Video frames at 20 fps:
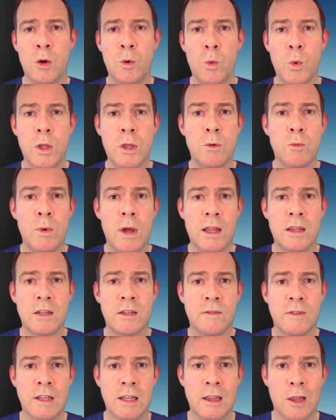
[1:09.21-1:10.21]
with a
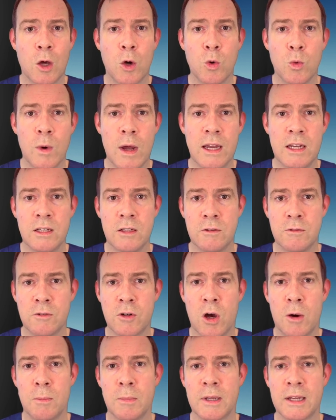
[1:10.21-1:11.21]
relatively low rate of
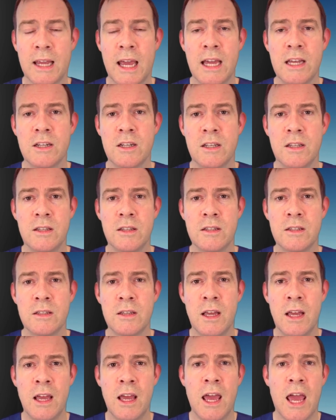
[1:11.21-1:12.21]
complications
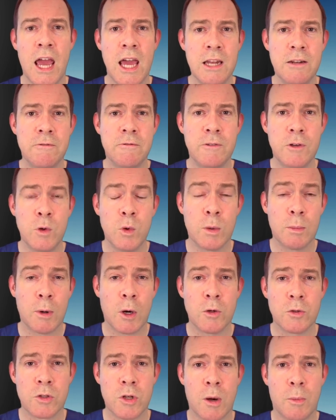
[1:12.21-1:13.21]
and fewer
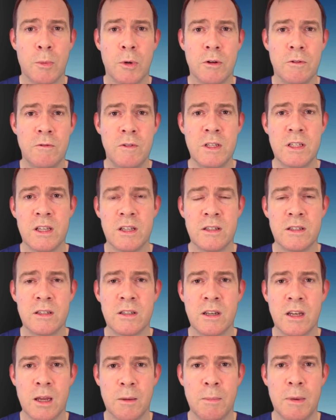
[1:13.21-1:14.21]
post-operative
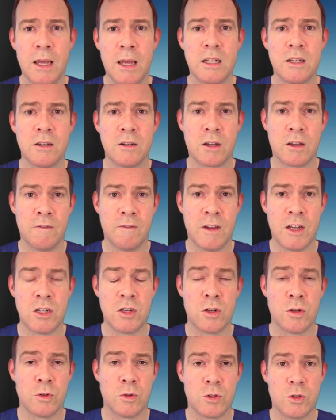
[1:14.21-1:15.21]
visits compared to
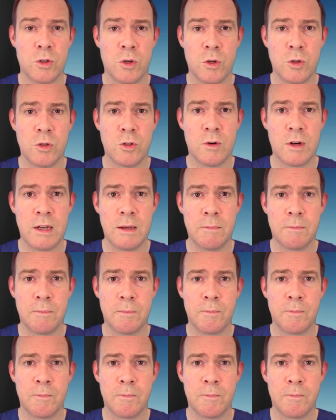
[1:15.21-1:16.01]
conventional surgery.